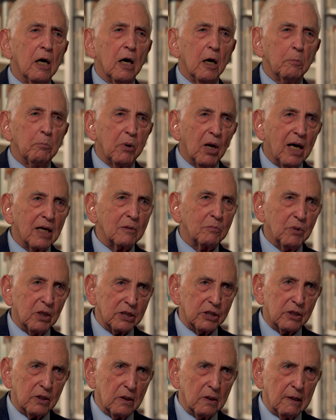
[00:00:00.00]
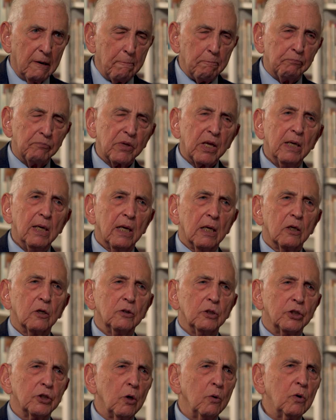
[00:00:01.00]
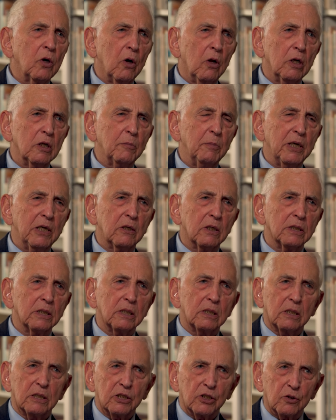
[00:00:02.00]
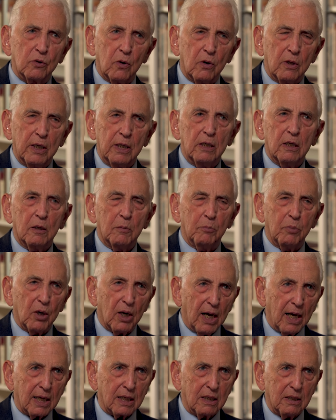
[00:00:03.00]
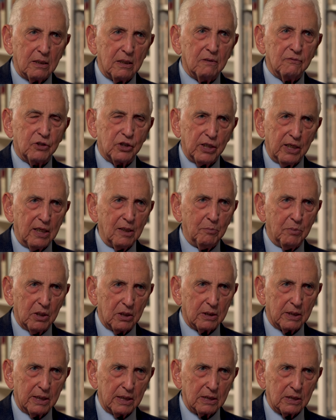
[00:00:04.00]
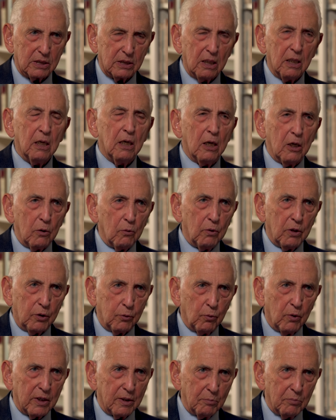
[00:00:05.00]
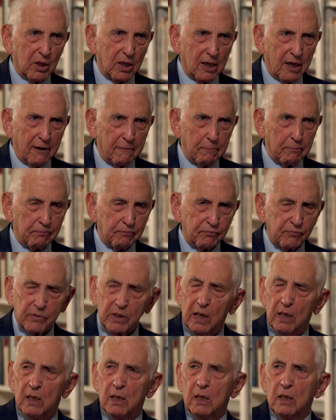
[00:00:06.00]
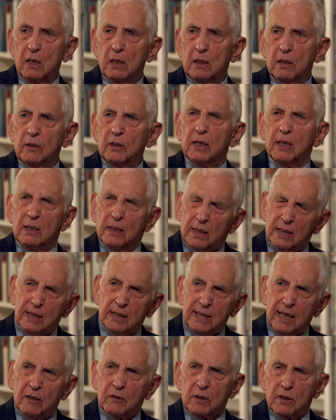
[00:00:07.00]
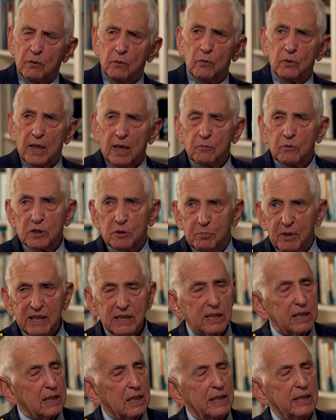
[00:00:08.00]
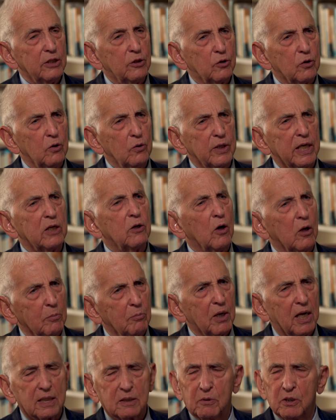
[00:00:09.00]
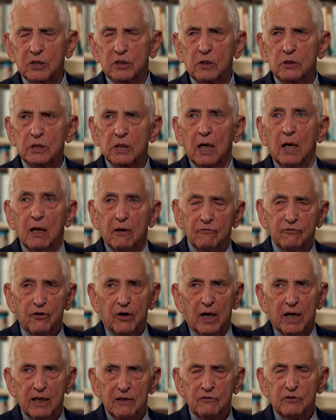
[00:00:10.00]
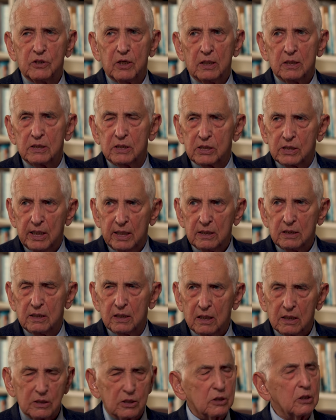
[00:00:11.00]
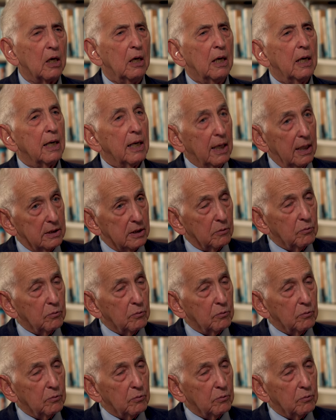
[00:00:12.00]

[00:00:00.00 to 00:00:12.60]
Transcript: a blockbuster, so-called because it destroyed a block of city buildings with one bomb. And that was basically true. They called blockbusters 5 tons, 10 tons, and